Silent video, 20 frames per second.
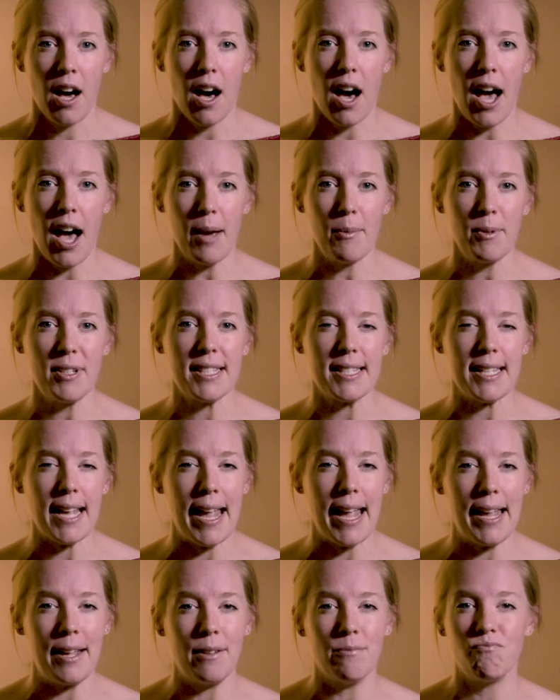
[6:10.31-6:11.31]
I would
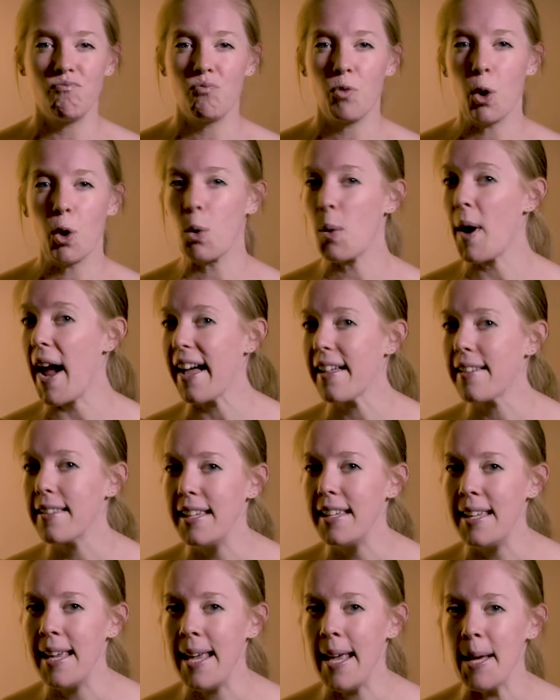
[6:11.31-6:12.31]
say
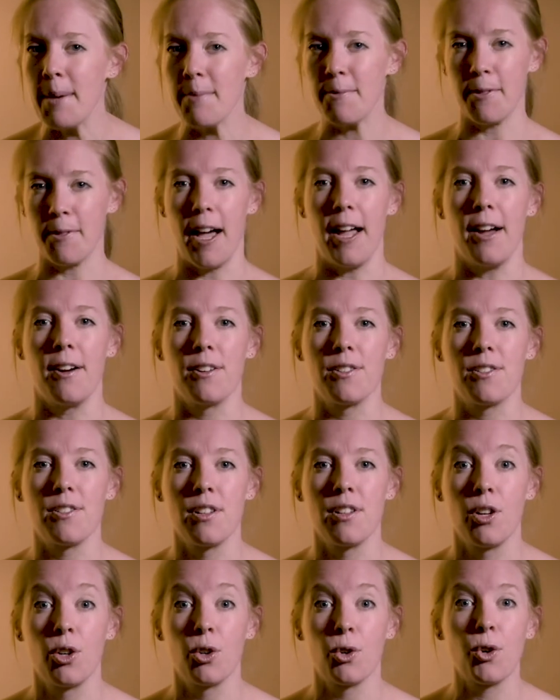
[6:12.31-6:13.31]
crackling
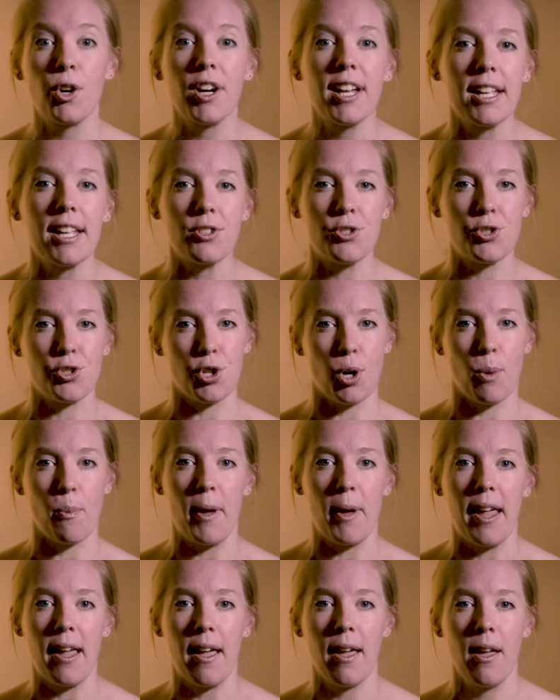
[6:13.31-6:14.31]
campfires, crickets
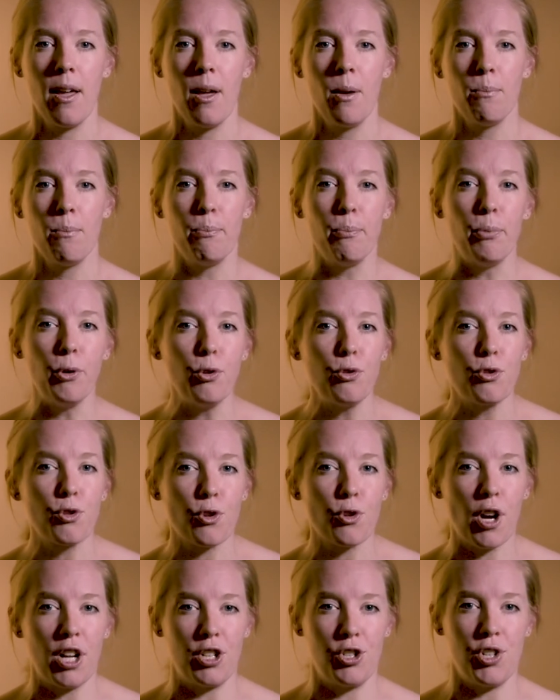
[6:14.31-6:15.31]
chirping, boots
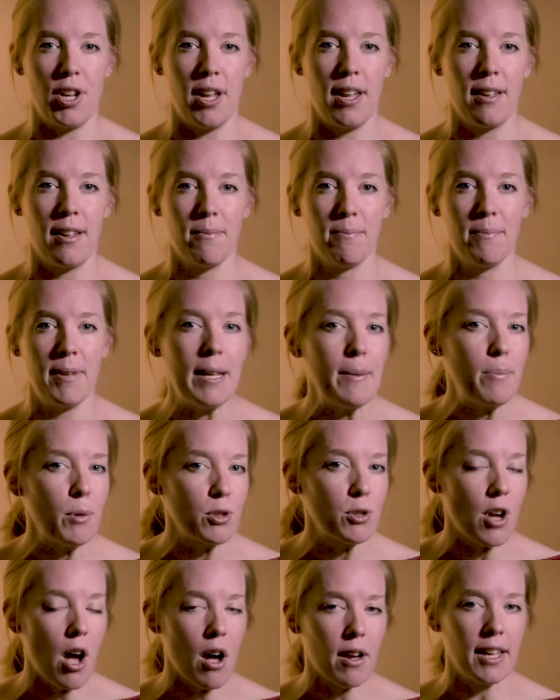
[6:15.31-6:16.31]
crunching, people
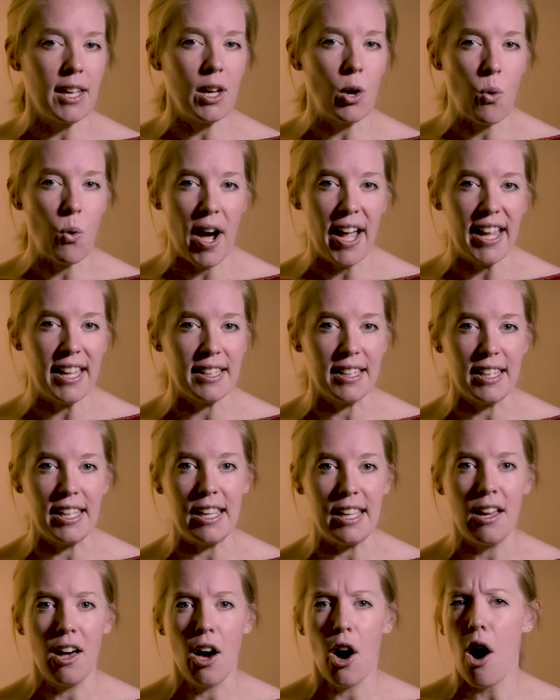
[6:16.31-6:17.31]
talking
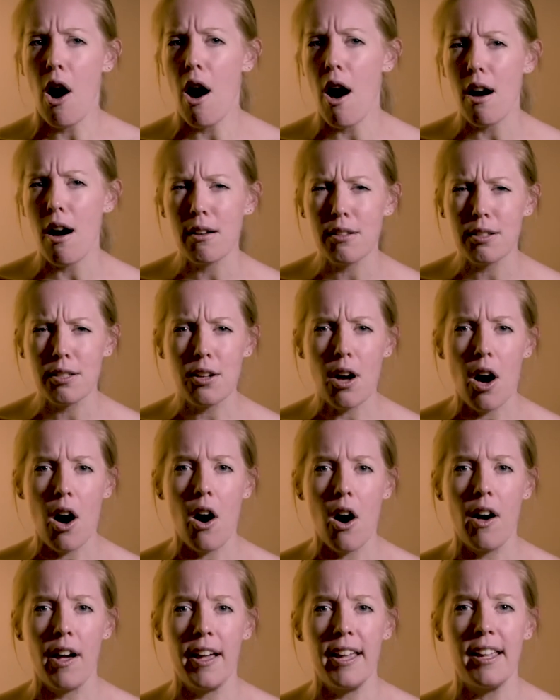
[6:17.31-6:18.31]
quietly, hawks
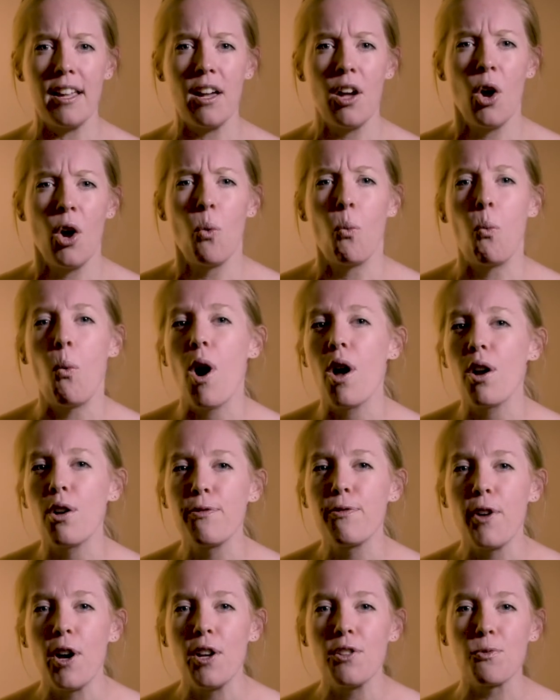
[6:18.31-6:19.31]
cawing,
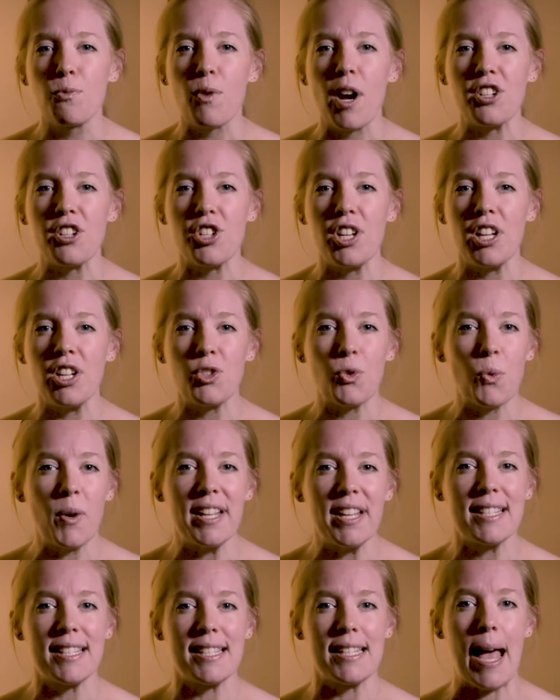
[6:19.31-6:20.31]
waterfalls rushing,
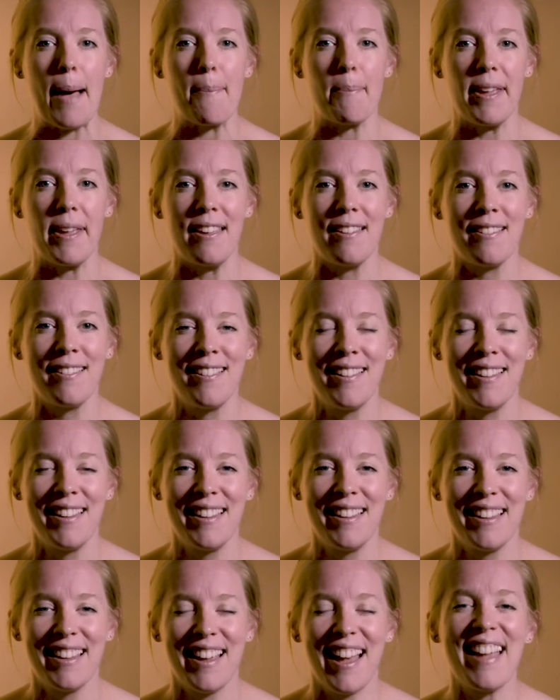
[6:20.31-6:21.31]
twigs snapping.
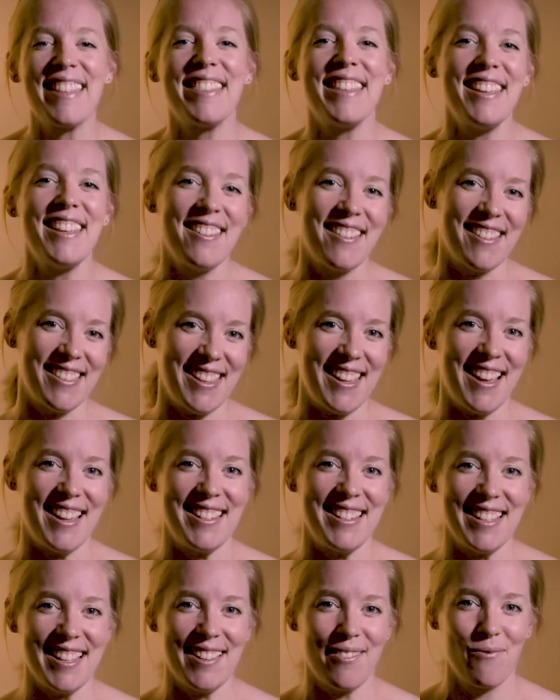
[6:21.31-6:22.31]
I think you get the
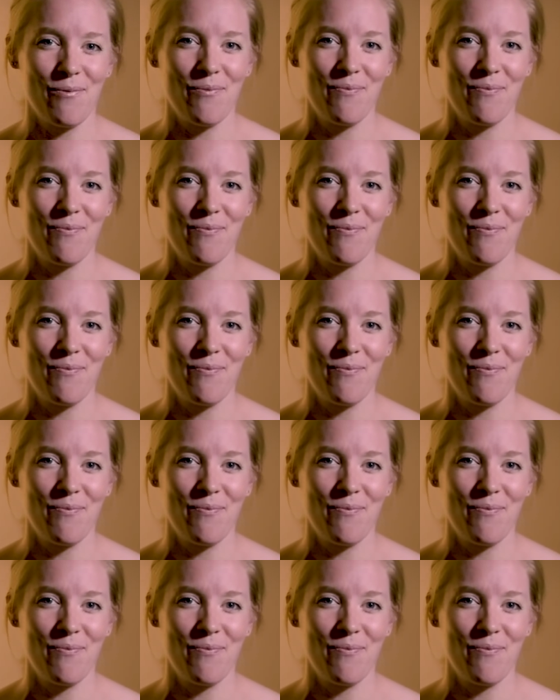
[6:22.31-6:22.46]
idea.